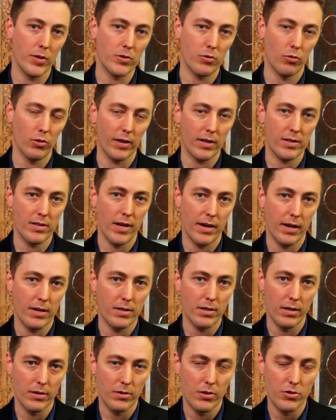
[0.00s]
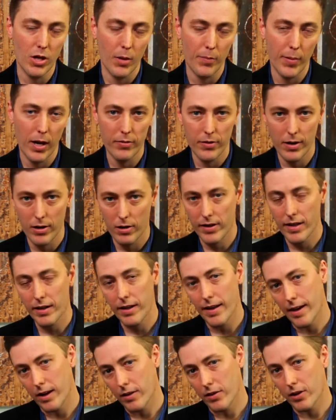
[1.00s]
It's really exciting to jump out there, get
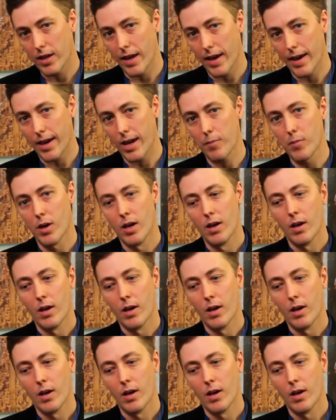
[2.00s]
ahead of the game,